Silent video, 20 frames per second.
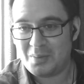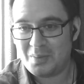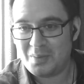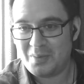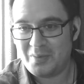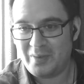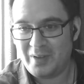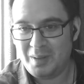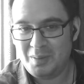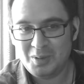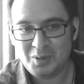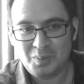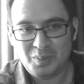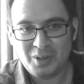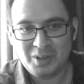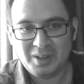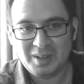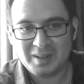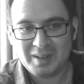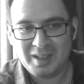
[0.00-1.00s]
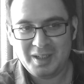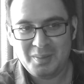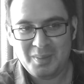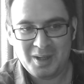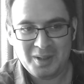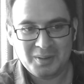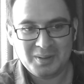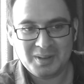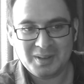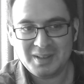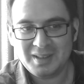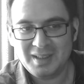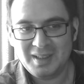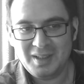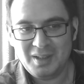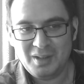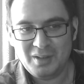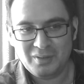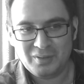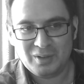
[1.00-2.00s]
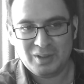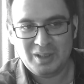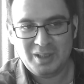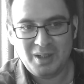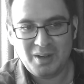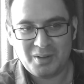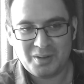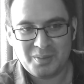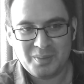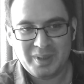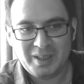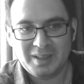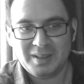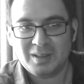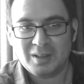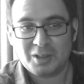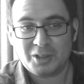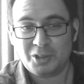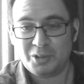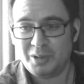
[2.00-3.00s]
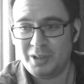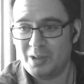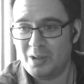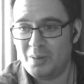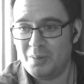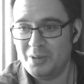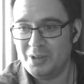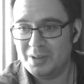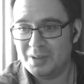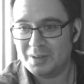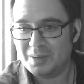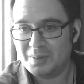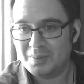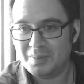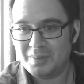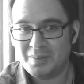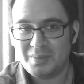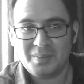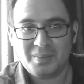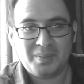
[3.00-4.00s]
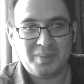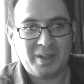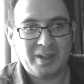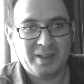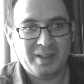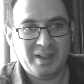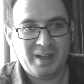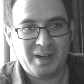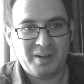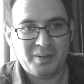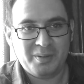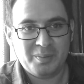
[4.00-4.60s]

famous book that came out, Fully Automated Luxury Communism by Aaron